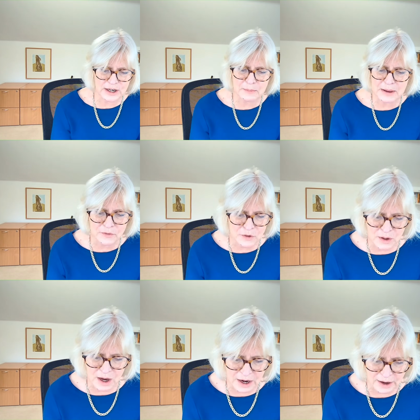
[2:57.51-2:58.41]
let me give
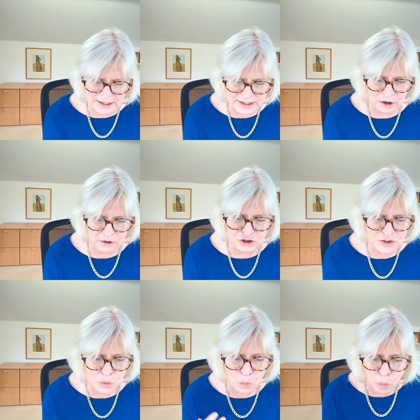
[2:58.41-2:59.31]
you an idea of
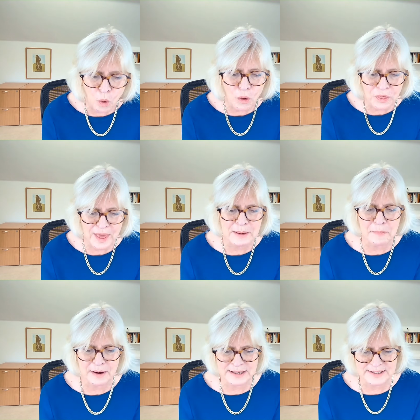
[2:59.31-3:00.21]
just what they
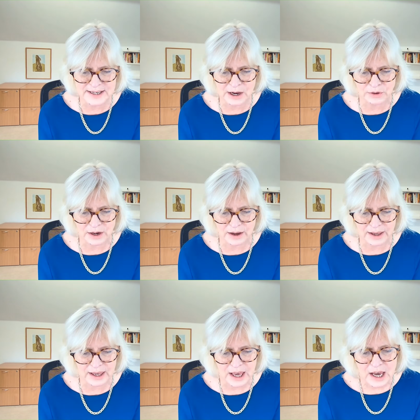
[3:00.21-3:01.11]
might sound
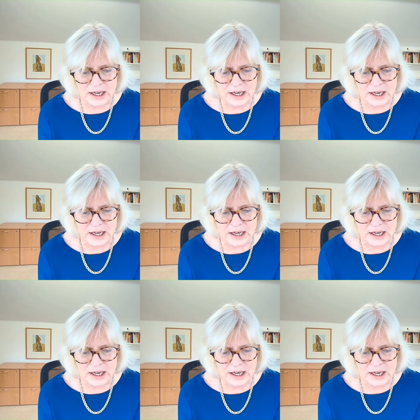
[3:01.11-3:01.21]
like.